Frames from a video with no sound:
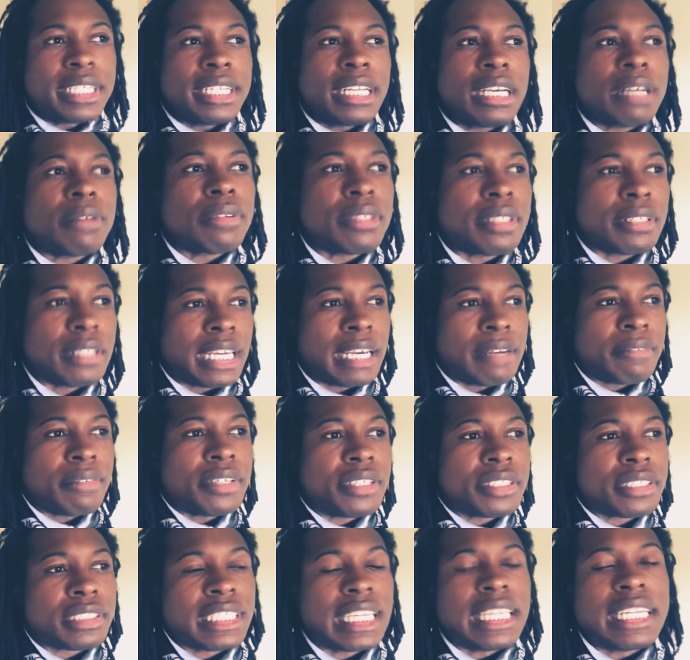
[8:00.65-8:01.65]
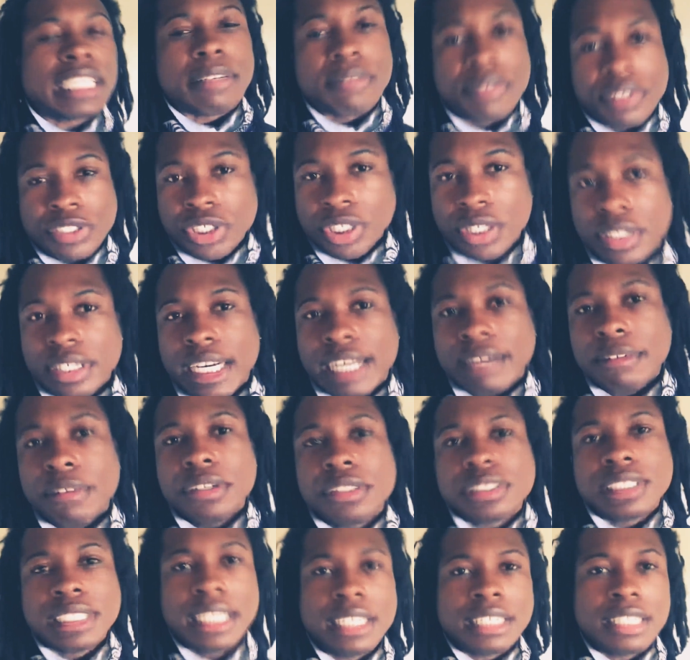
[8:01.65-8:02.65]
it out with them. Have an understanding of each other. Have an
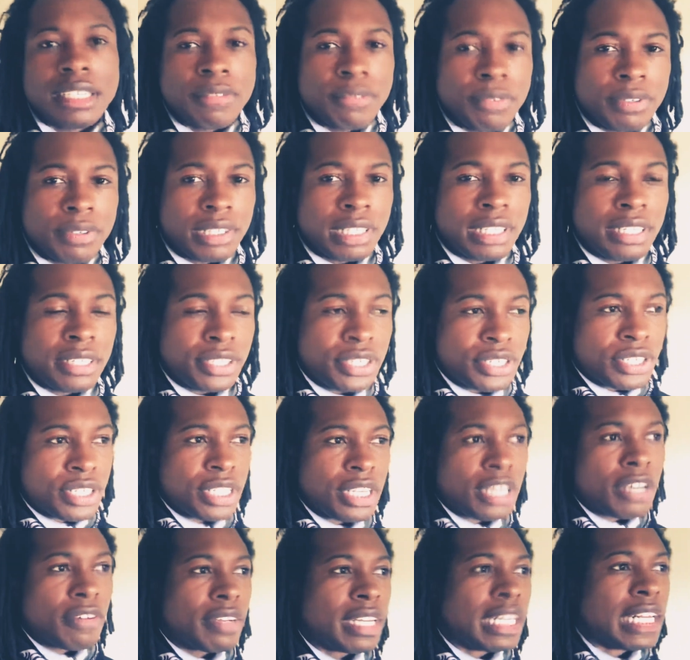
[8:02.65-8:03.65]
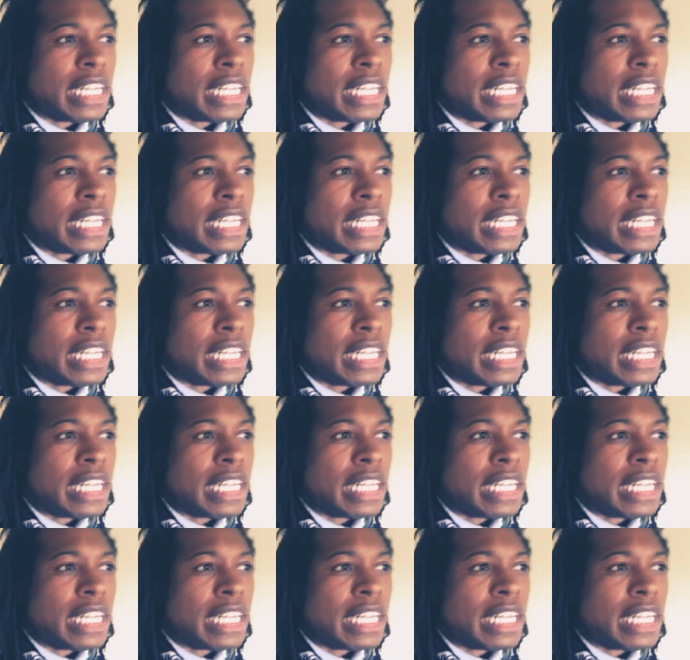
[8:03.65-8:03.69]
understanding of within yourself,